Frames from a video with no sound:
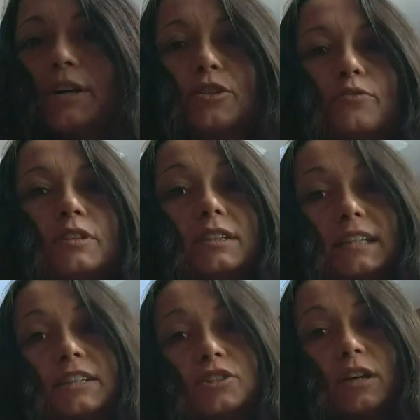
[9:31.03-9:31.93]
when you
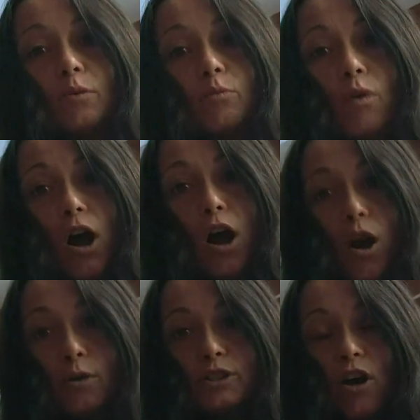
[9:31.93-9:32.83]
release, you're like,
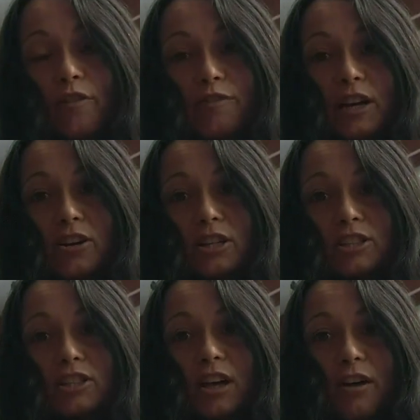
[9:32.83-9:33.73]
whoa, it's all figuring
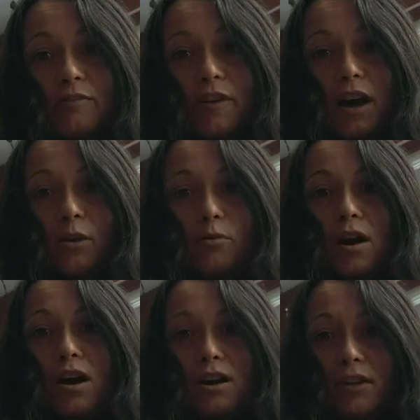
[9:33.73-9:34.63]
itself out.
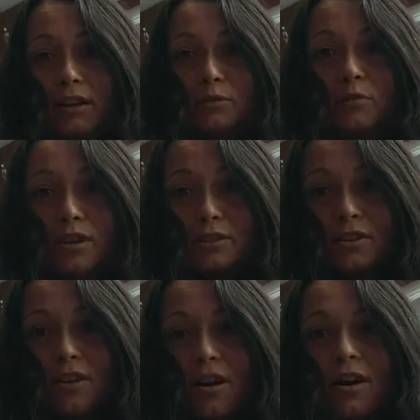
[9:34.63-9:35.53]
Well, I don't have to work
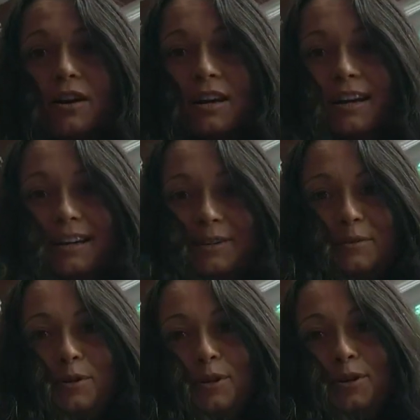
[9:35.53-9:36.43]
so hard.
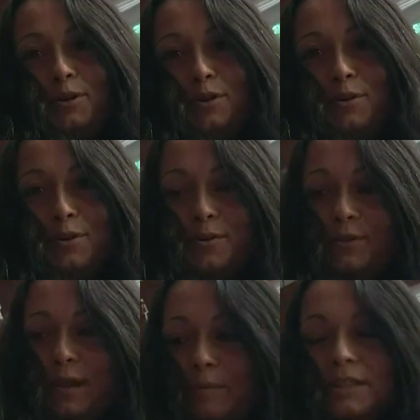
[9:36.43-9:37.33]

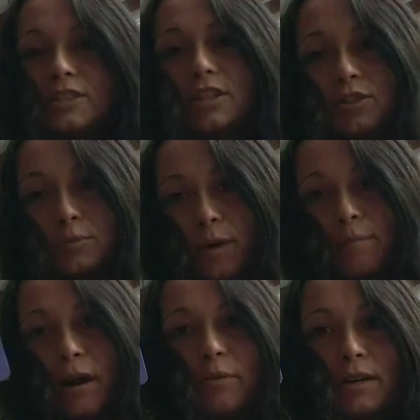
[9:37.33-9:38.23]
Woo! Let me just go
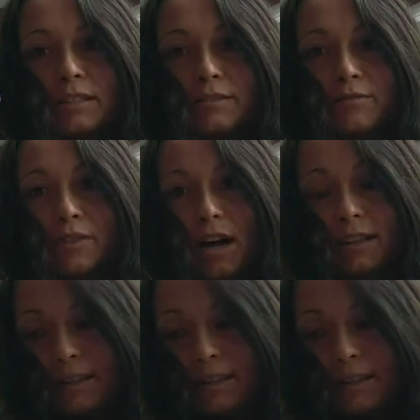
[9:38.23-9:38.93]
spread my wings and fly